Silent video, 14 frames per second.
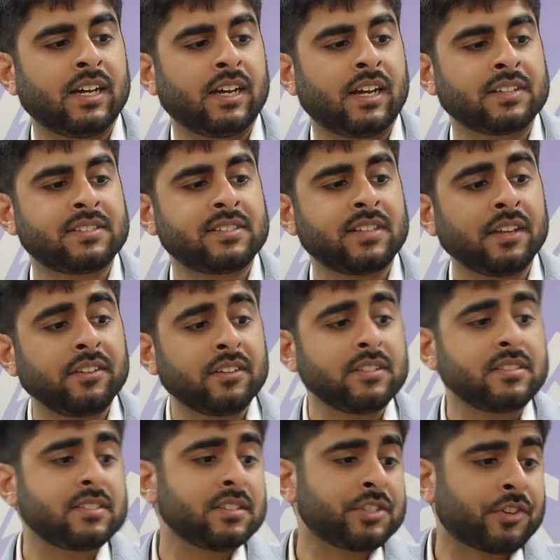A
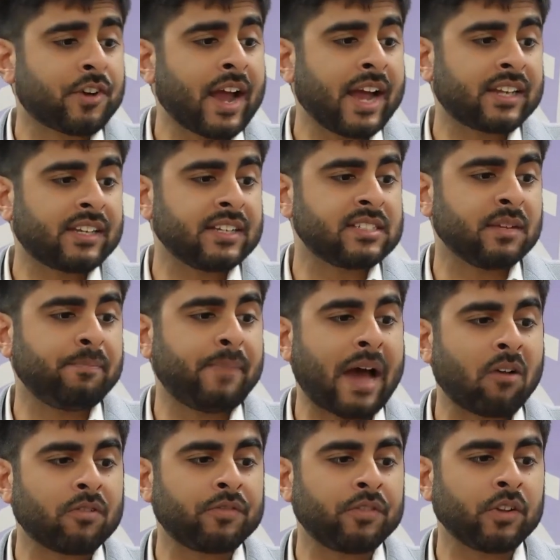Sadr's tract is a
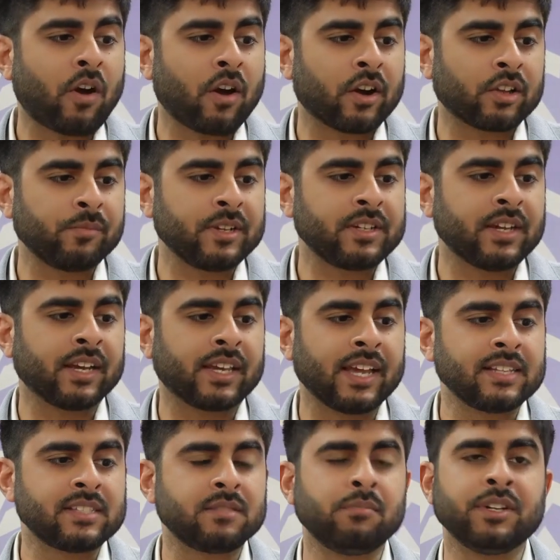powerful argument
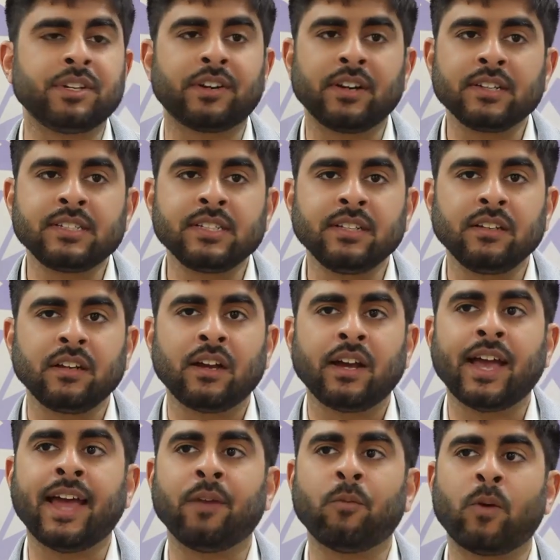against modernity
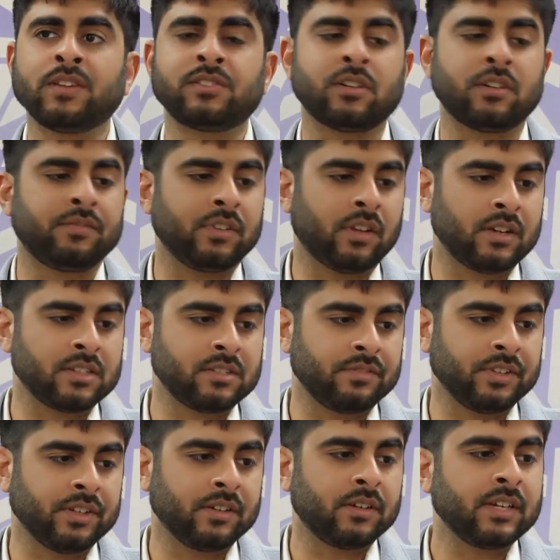and Western
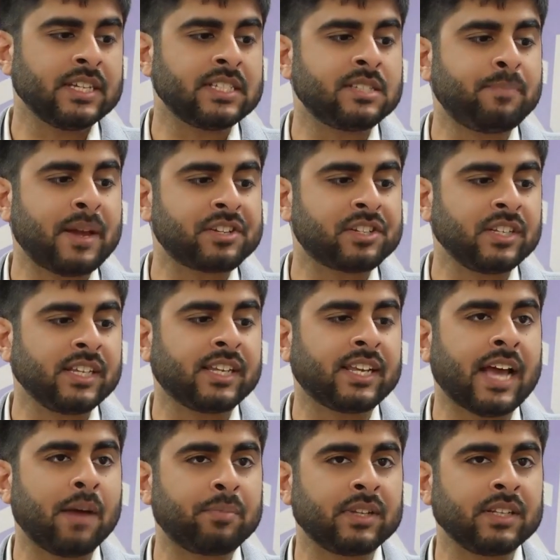philosophy, especially
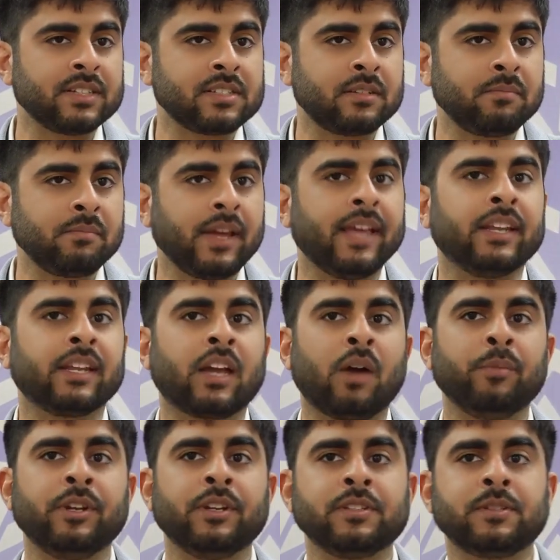capitalism and
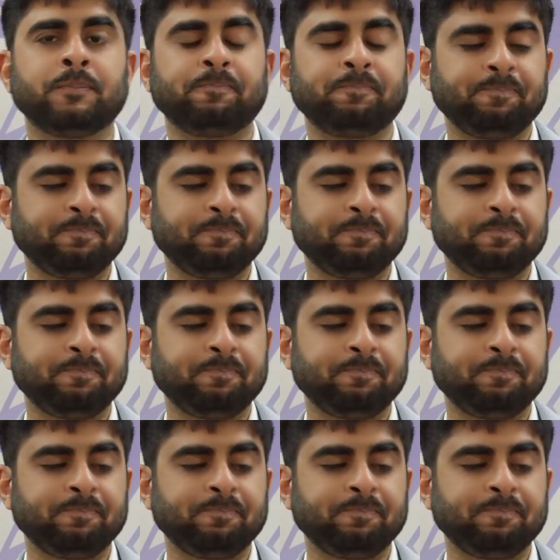communism.